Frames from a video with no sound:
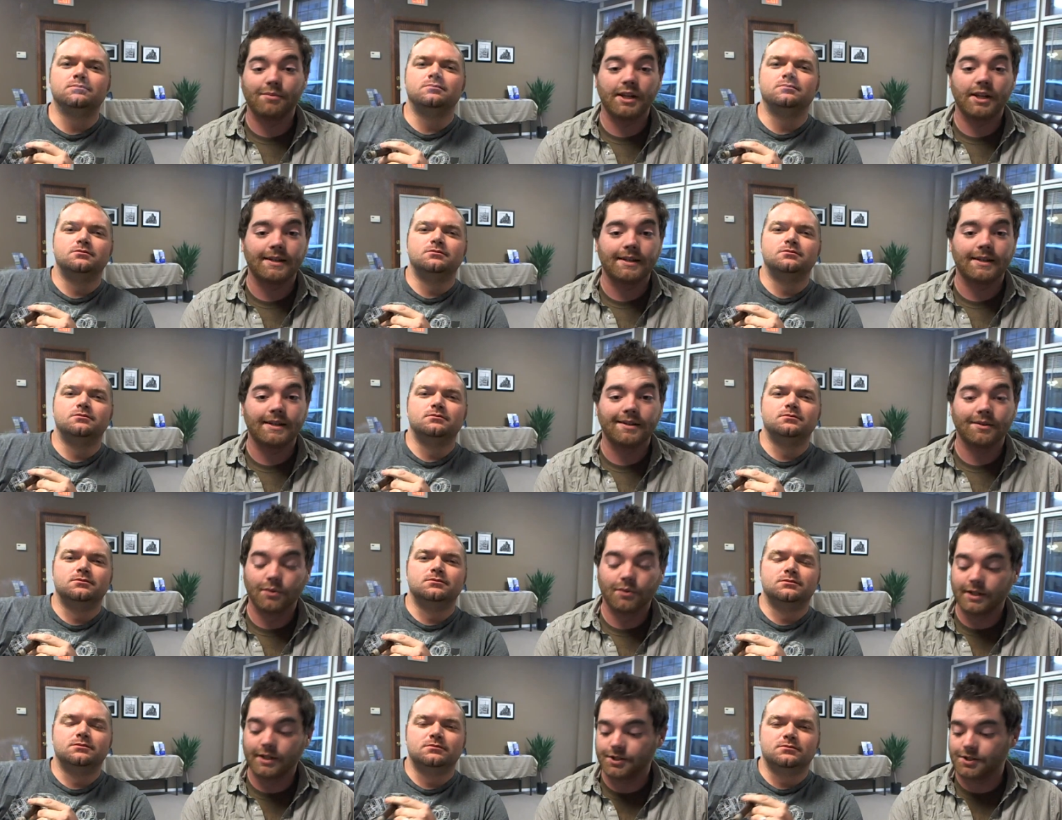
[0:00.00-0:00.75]
Speaker 1: blend,
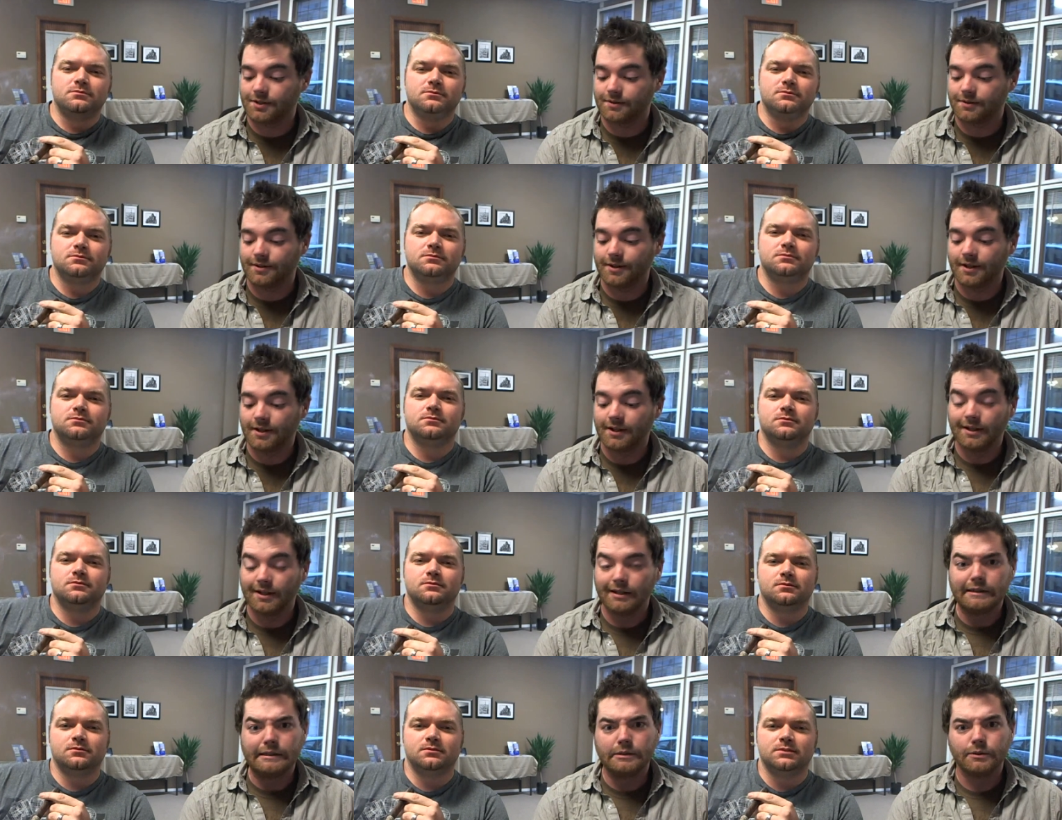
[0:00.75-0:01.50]
which
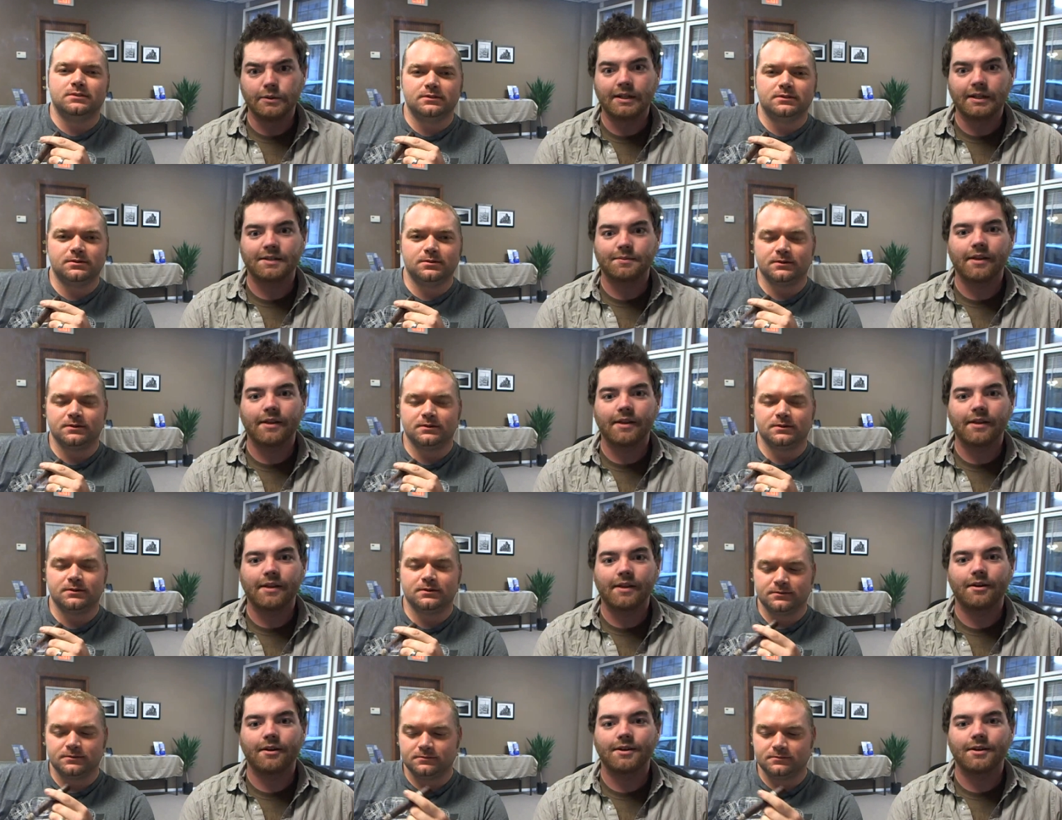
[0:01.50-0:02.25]
would explain
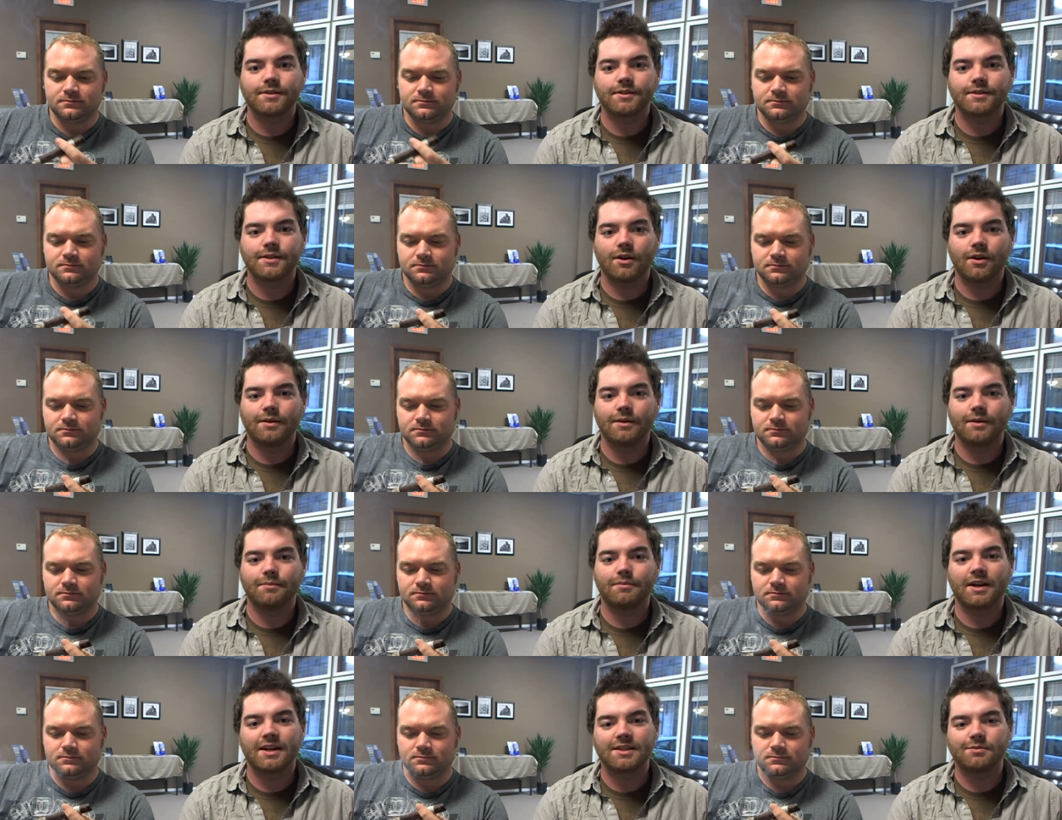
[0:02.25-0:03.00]
why they're so
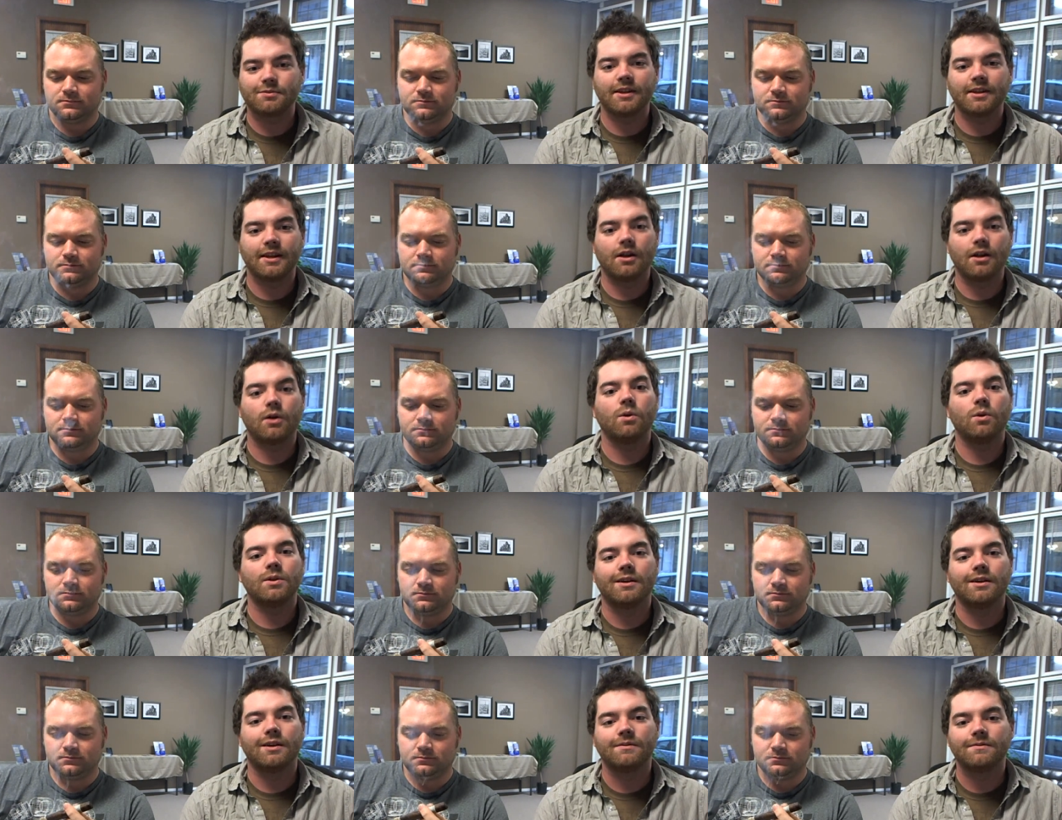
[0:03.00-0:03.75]
impossible to get a
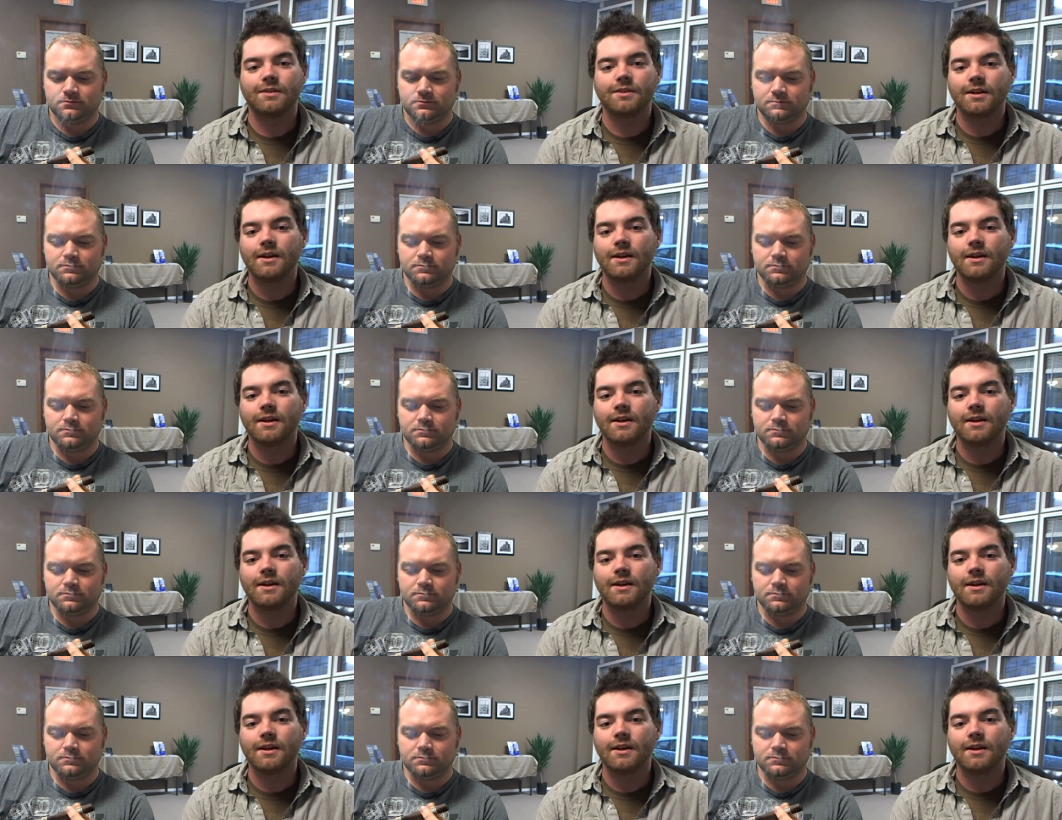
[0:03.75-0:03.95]
hold of.